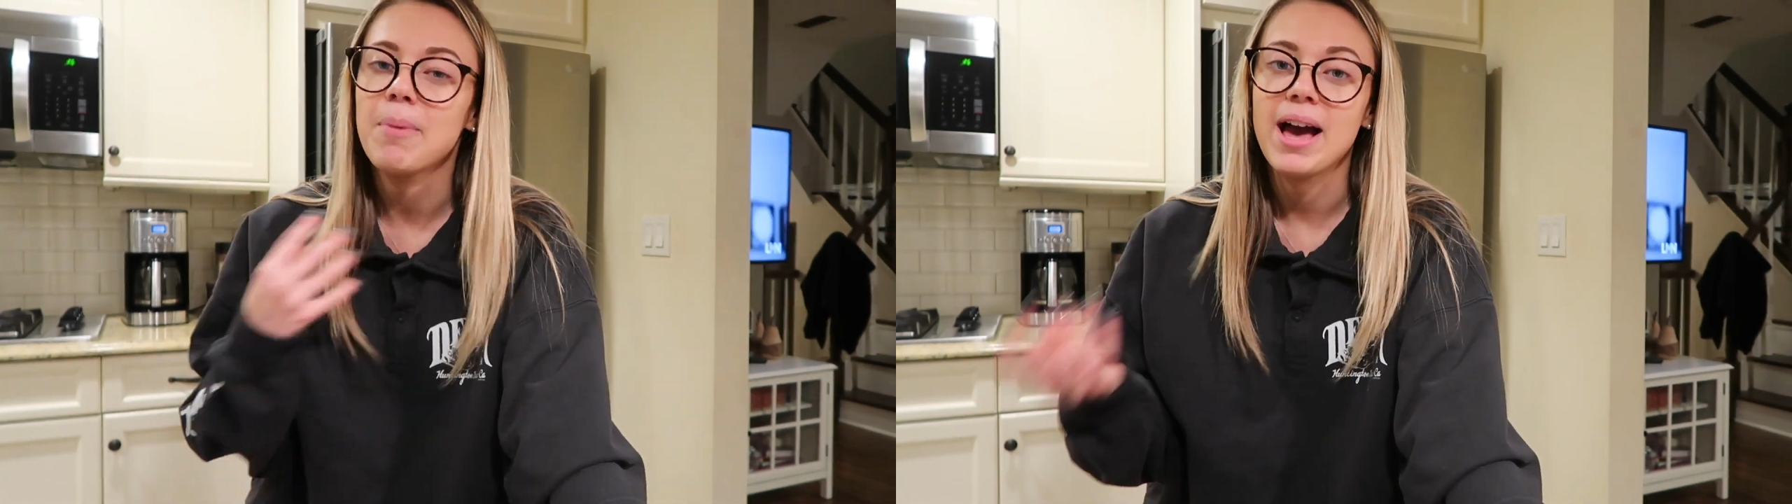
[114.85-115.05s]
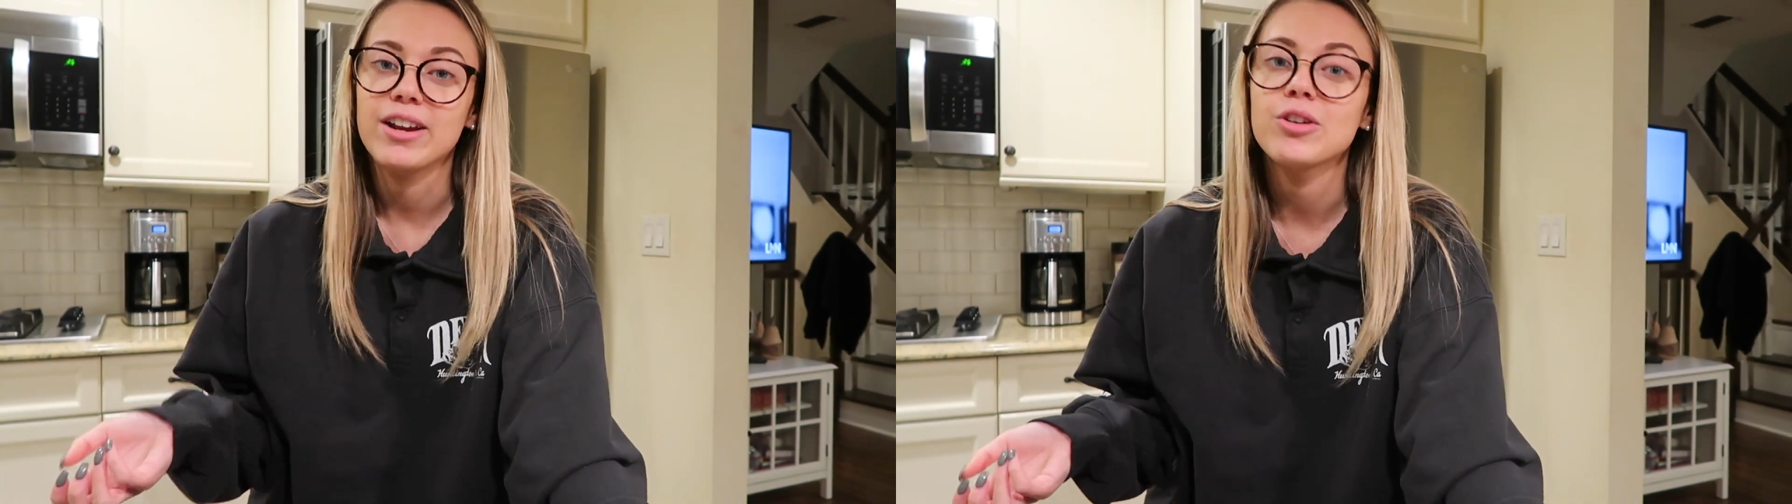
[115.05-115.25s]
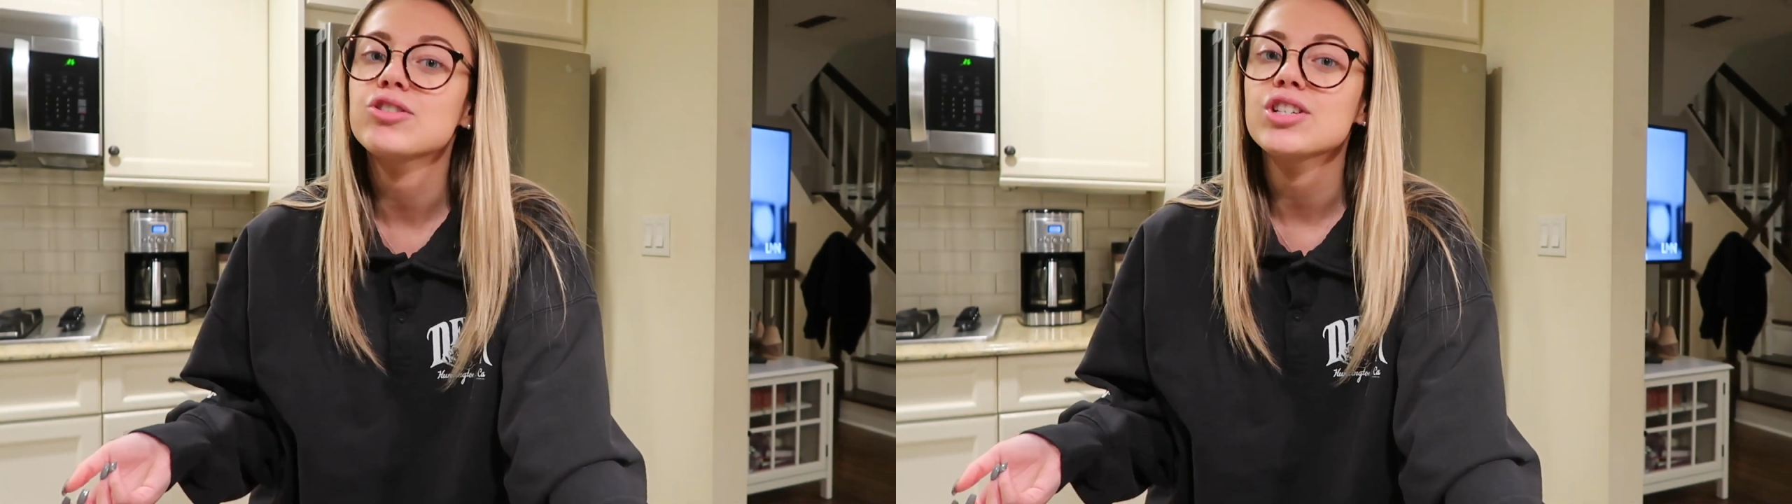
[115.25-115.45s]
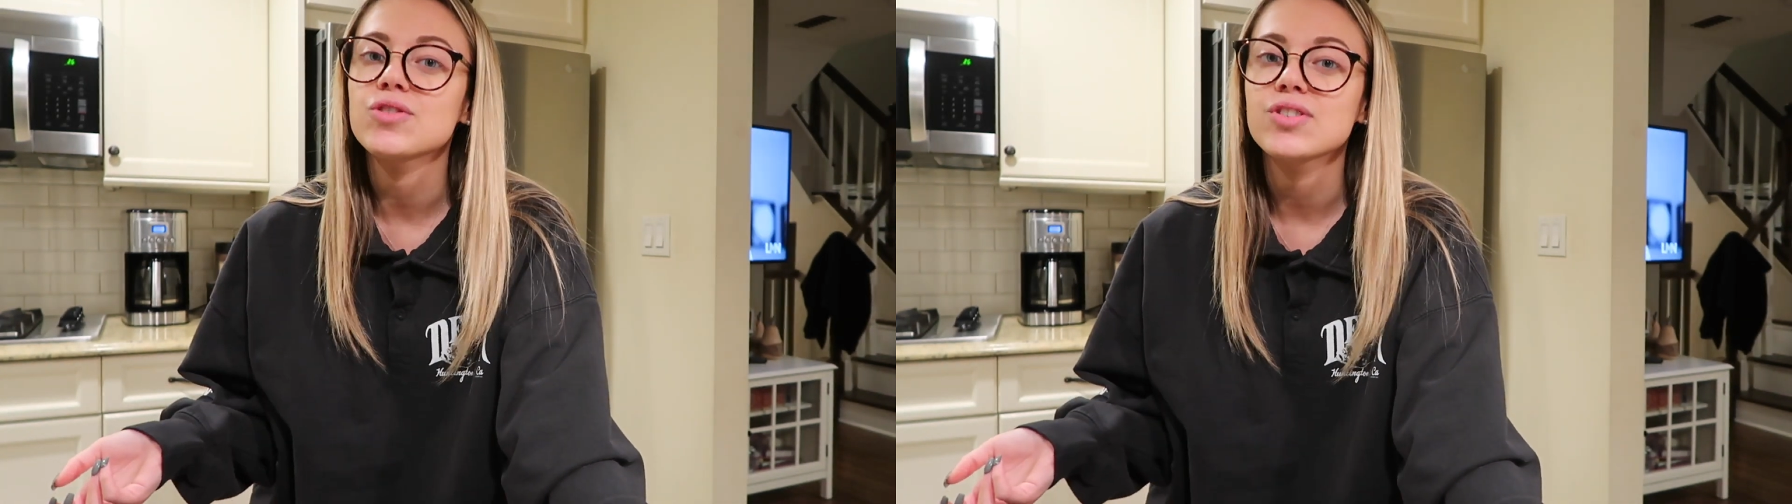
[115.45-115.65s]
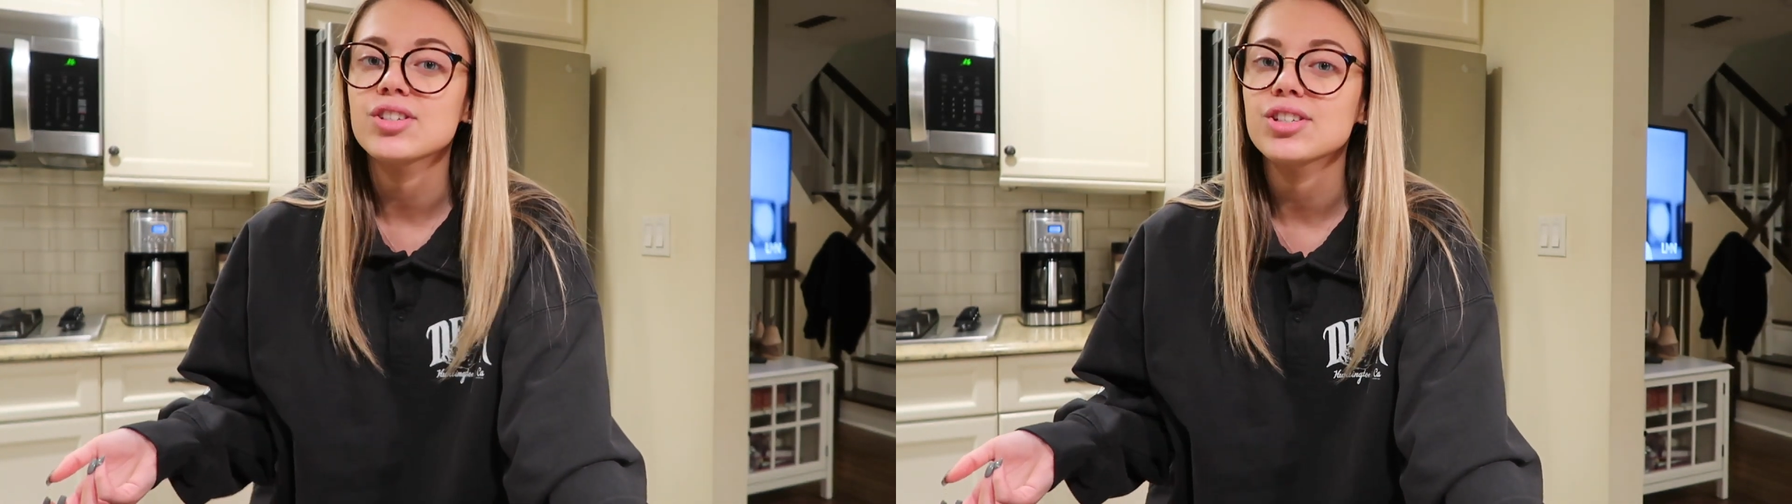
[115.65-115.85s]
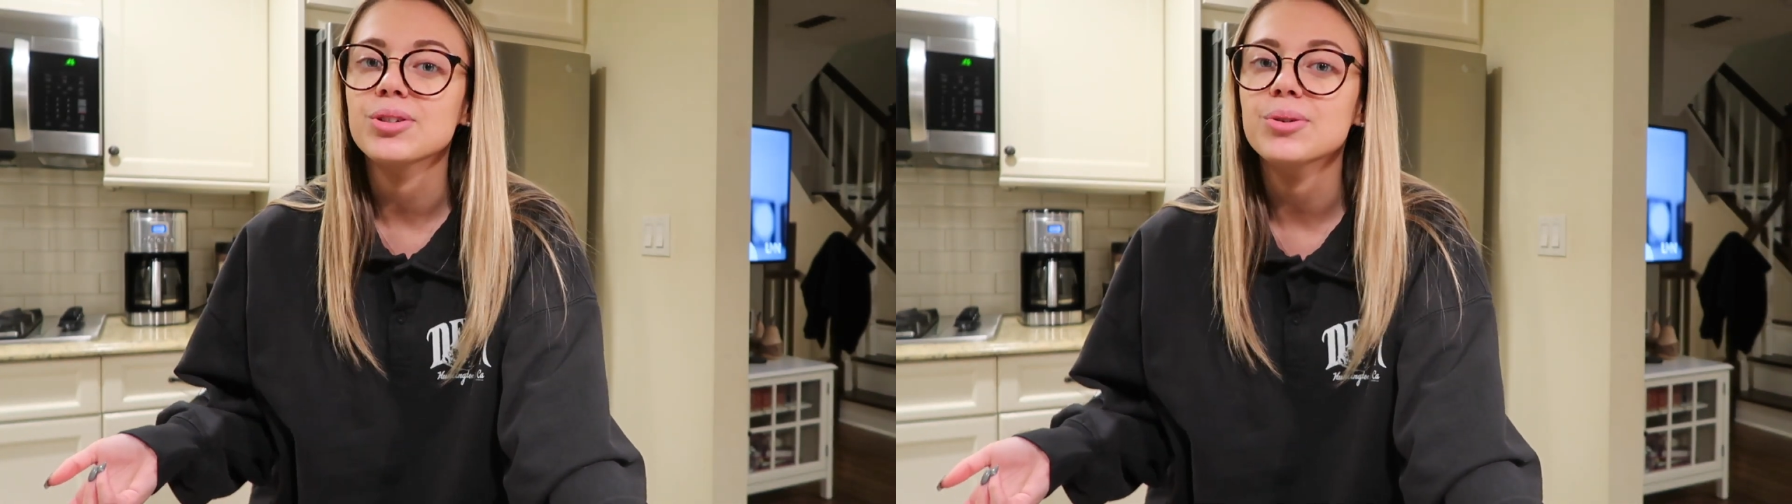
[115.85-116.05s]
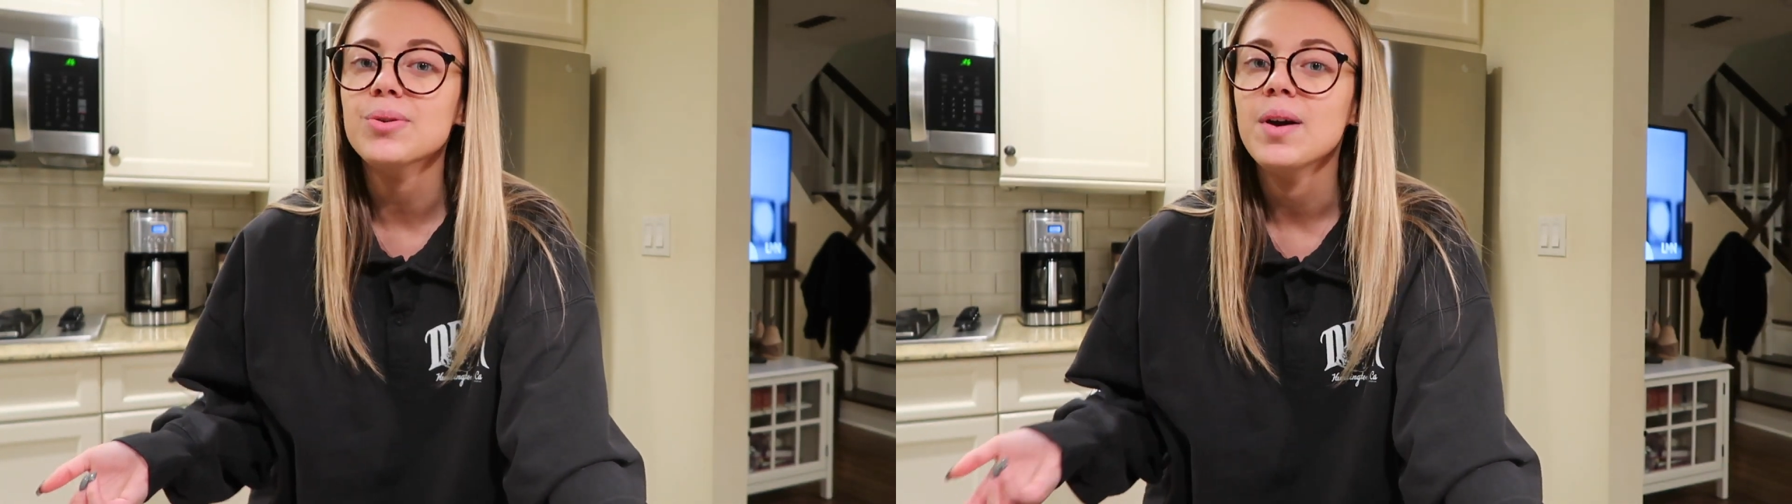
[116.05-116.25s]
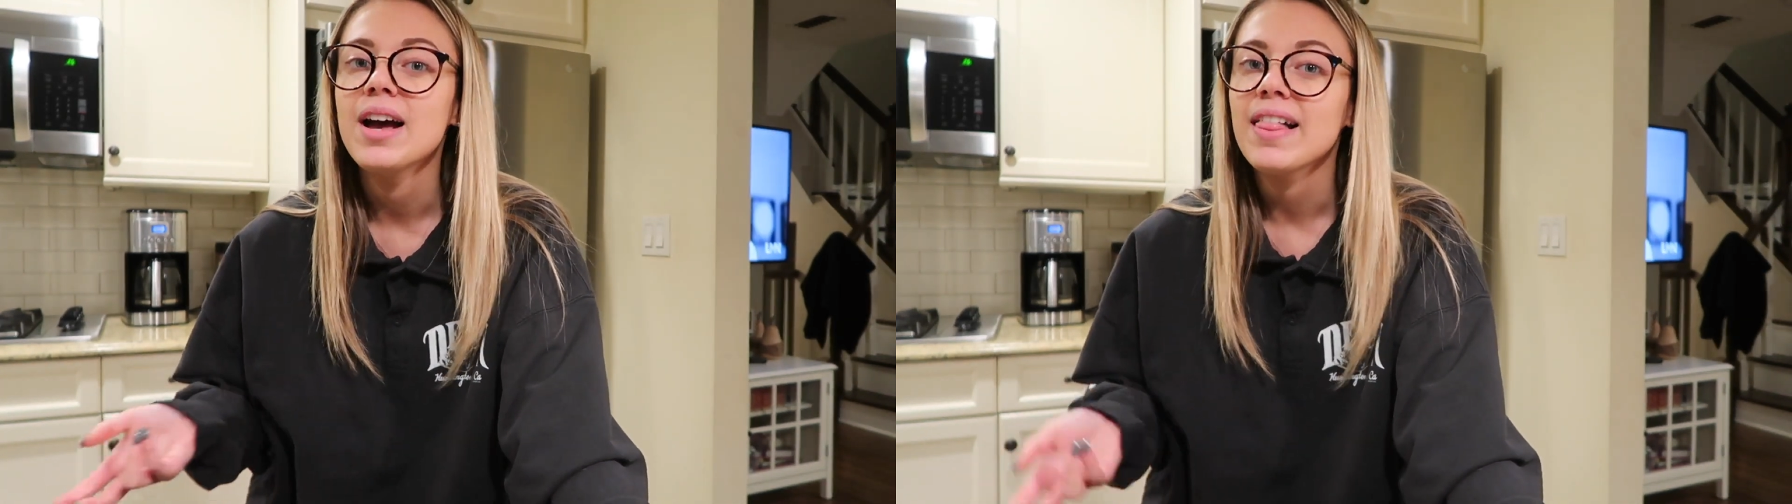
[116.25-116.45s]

Buying groceries for two,